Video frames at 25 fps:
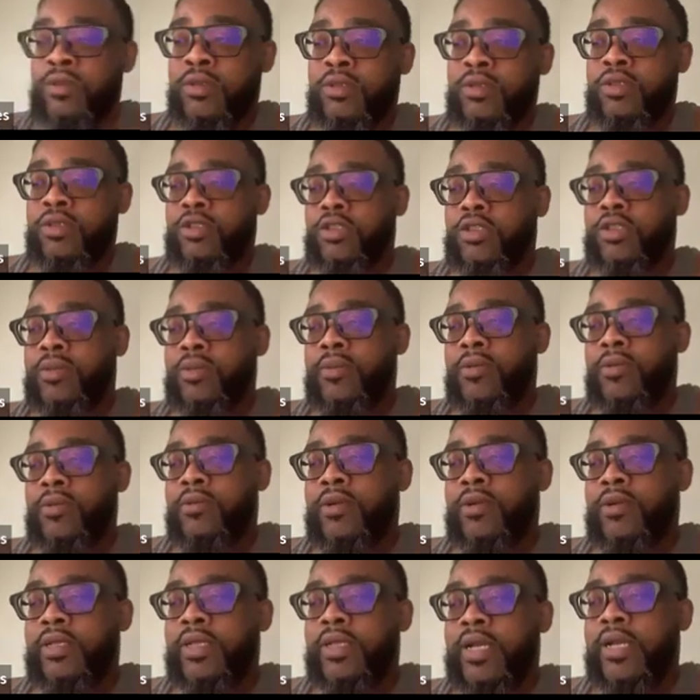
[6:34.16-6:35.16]
So it's gonna be
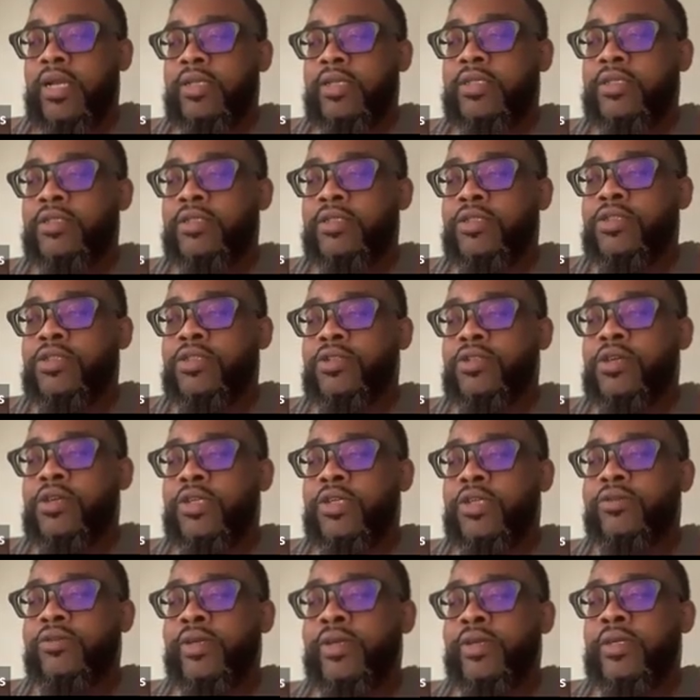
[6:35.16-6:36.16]

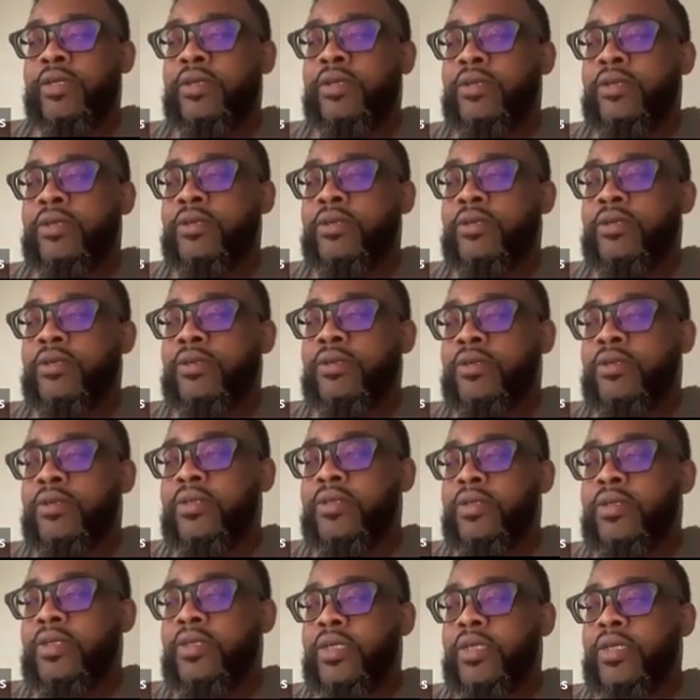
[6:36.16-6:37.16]
1200
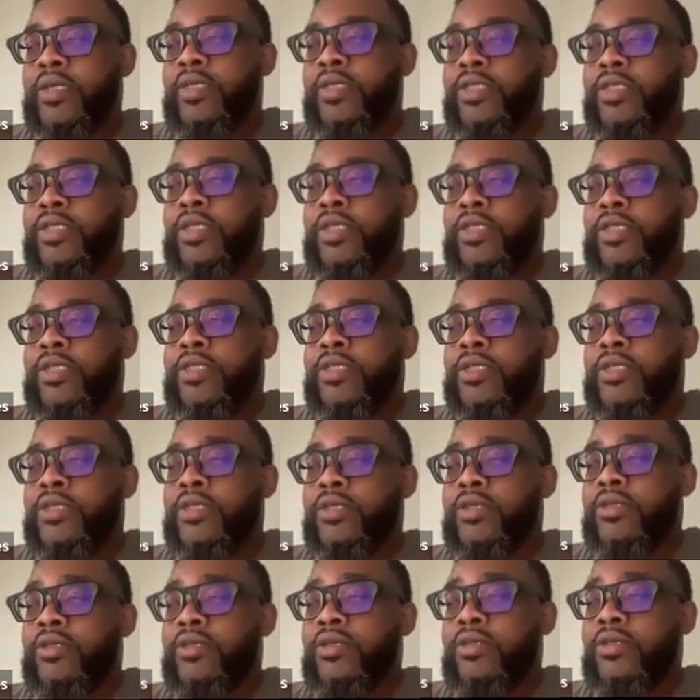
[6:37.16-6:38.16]
inches
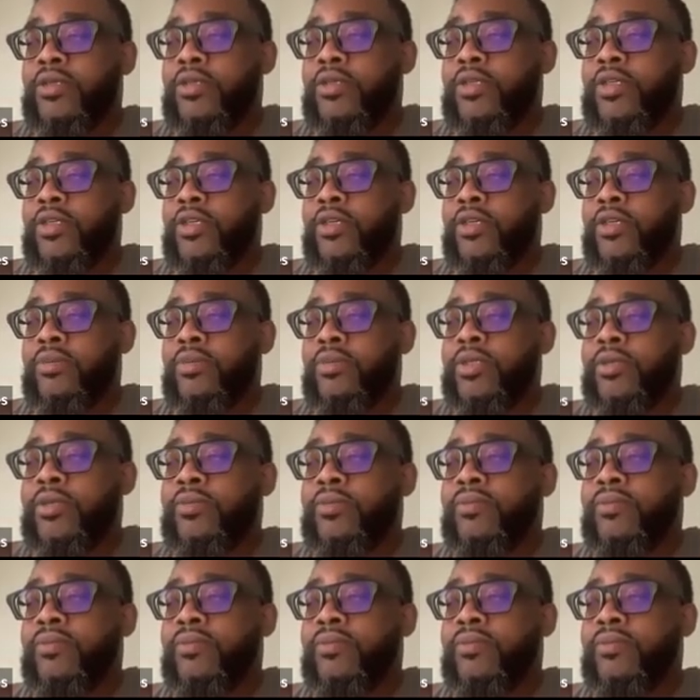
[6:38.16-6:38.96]
cubed.